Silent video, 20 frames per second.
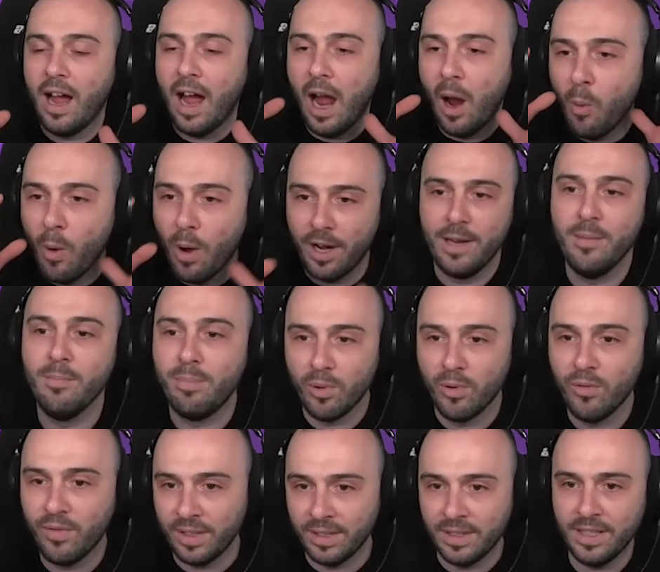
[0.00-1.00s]

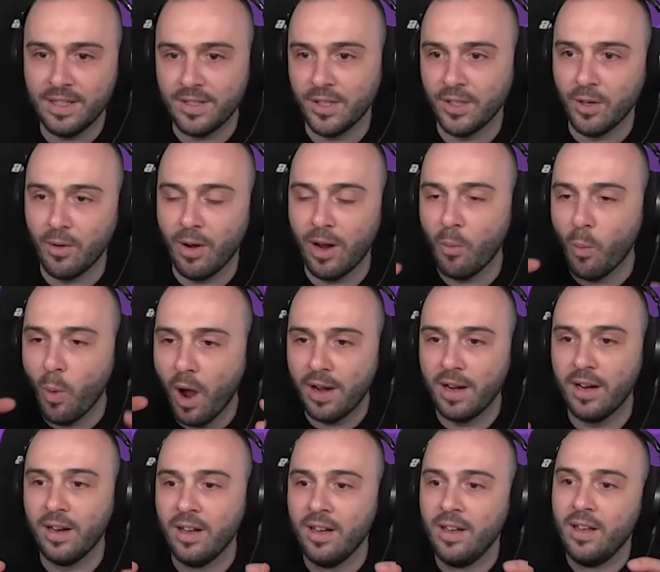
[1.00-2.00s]
improve at this, I
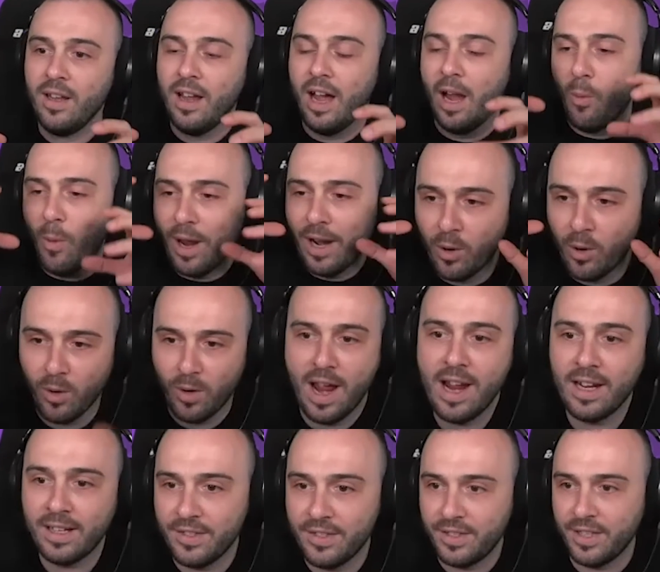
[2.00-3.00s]
wanna
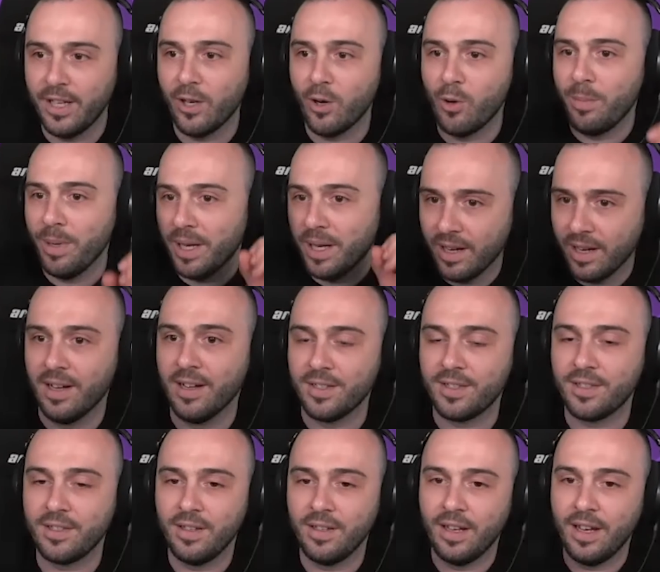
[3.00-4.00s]
collect this hero
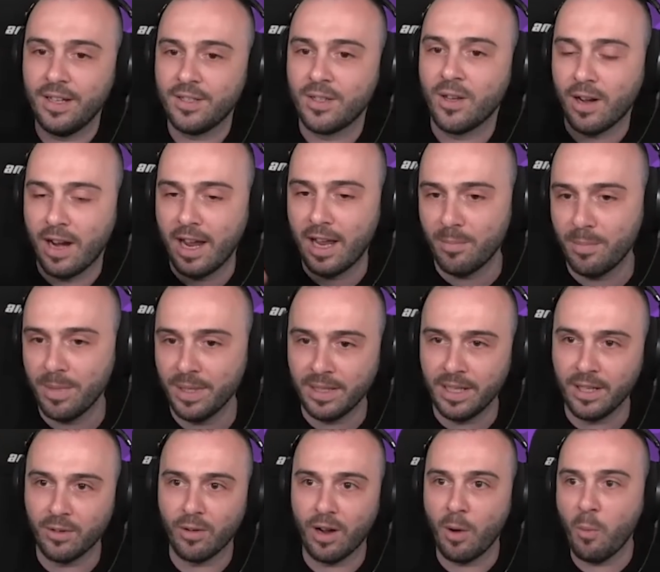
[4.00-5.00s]
because he's gonna help me
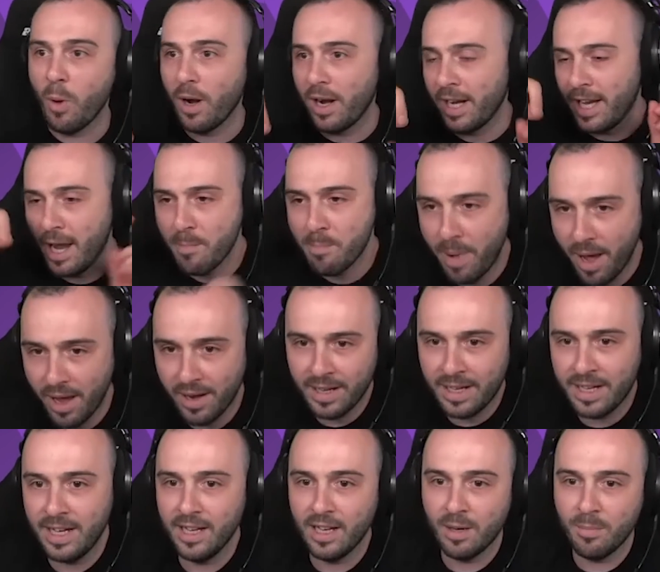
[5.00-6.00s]
there, or I wanna get better
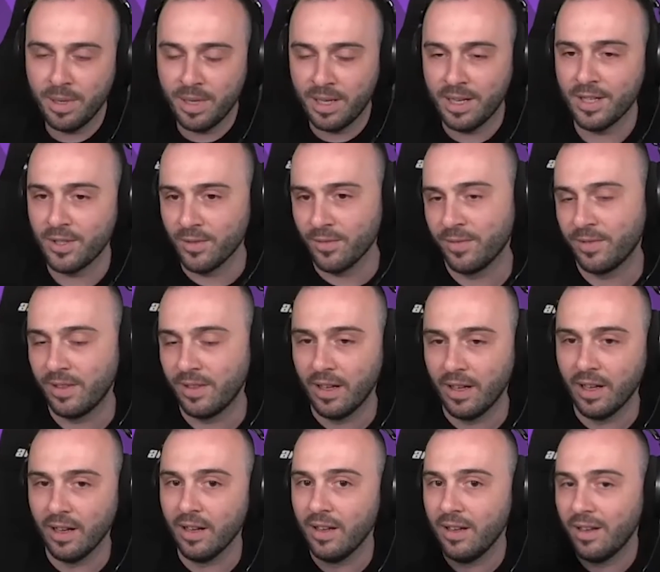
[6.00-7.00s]
gear because of
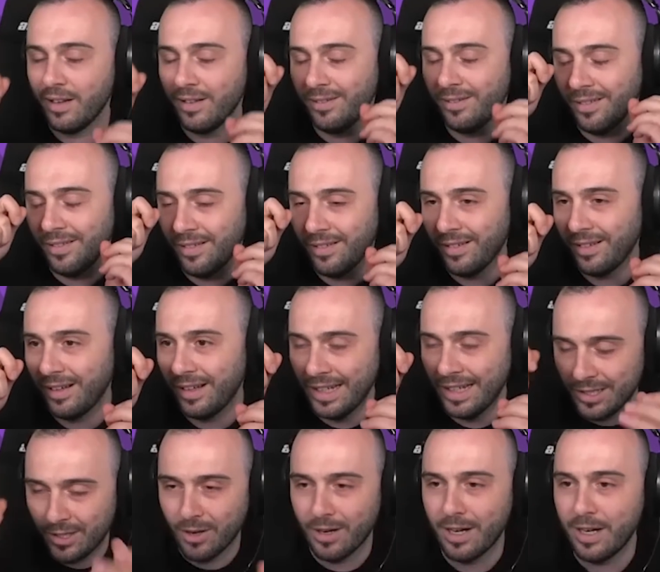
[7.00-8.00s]

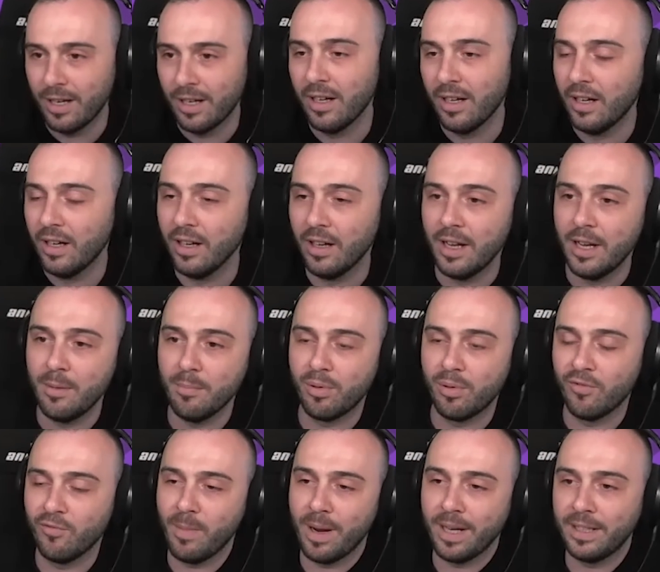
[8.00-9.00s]
he's gonna
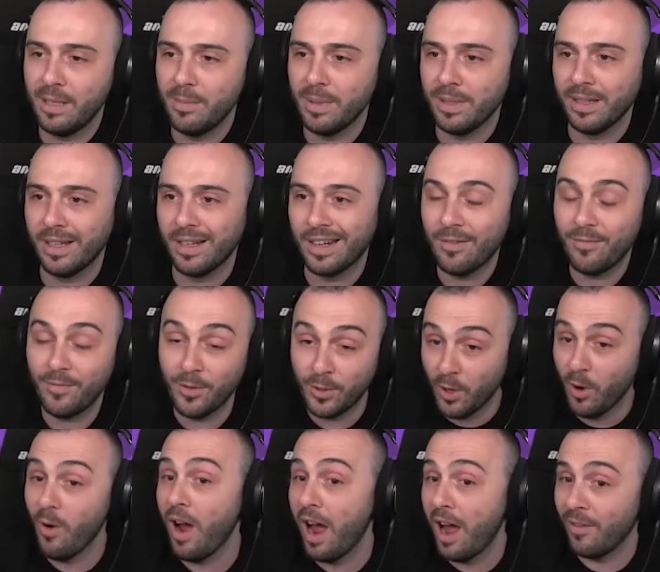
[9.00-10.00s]
improve my team in that. If you
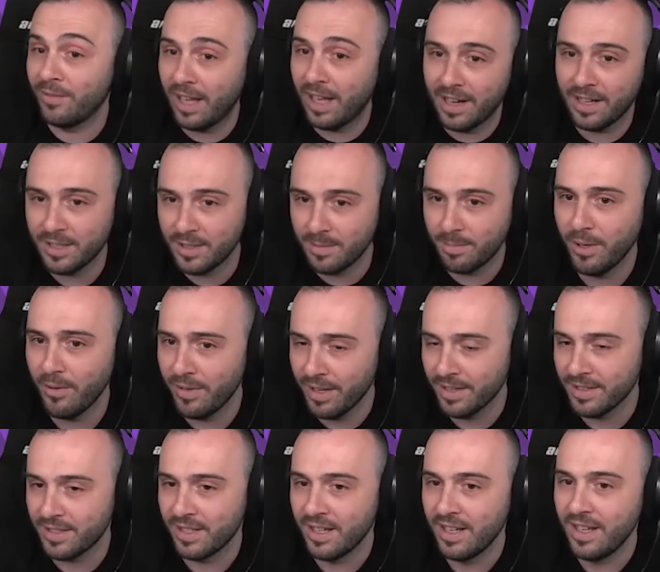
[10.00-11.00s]
don't have that
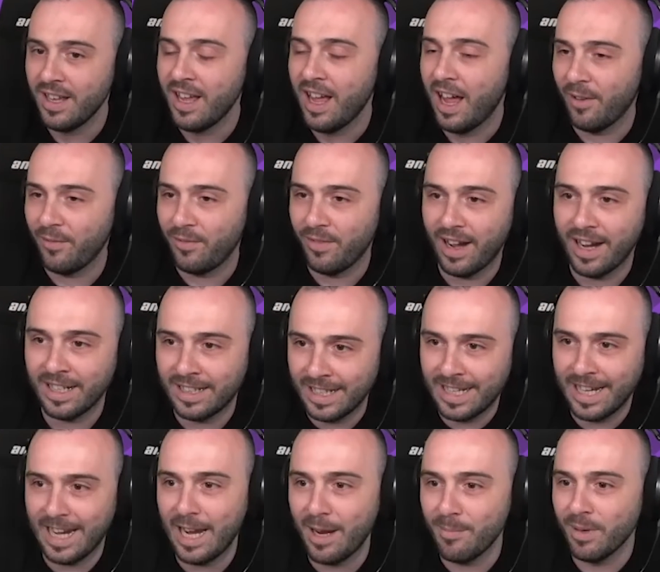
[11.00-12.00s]
experience, I feel like the
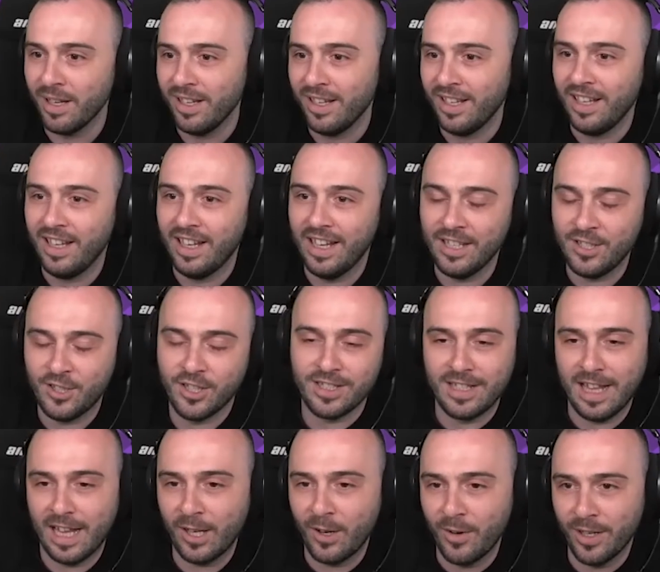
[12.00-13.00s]
game is just
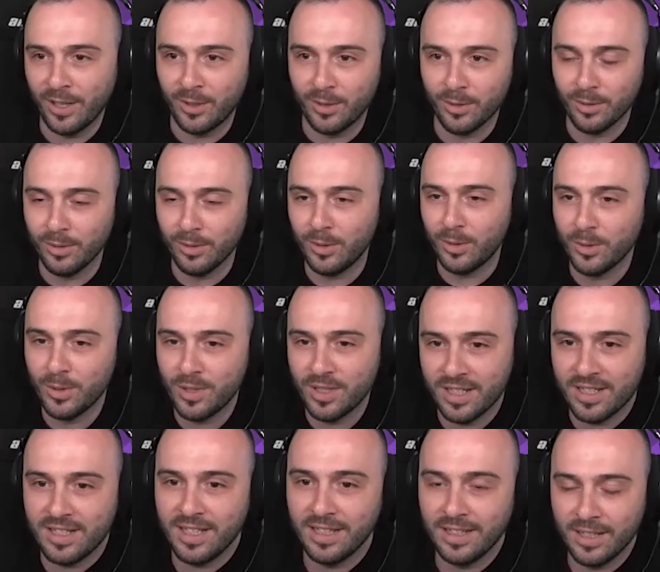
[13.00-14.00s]
not going to
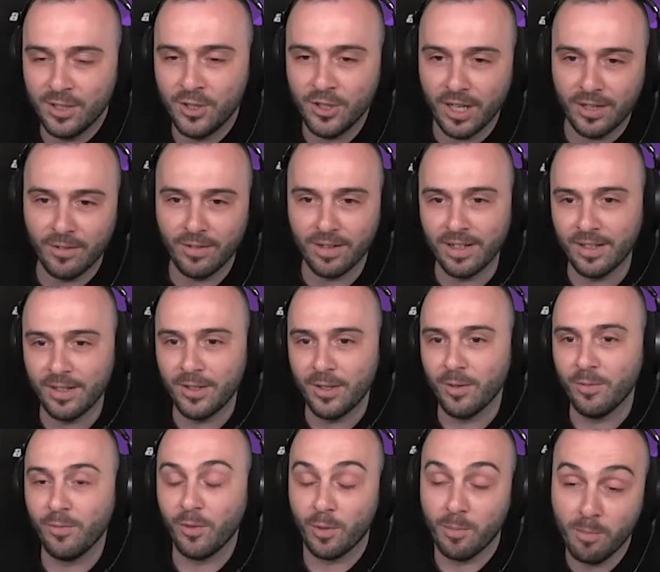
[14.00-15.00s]
succeed in general,
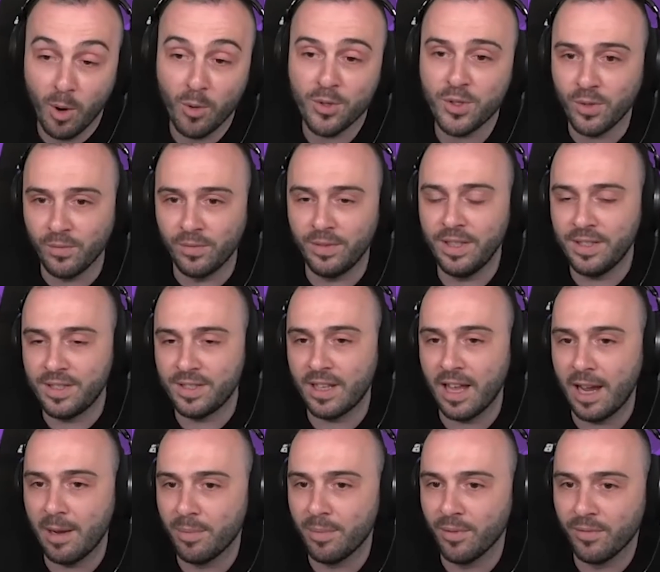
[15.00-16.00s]
for most of these
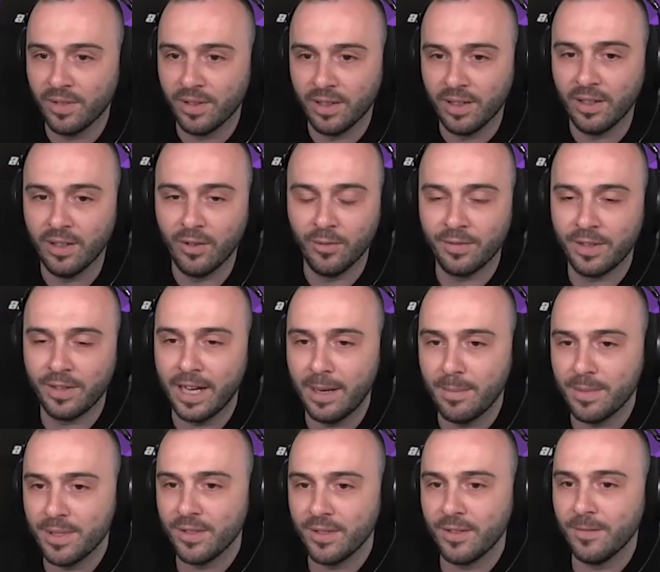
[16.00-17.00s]
type of games,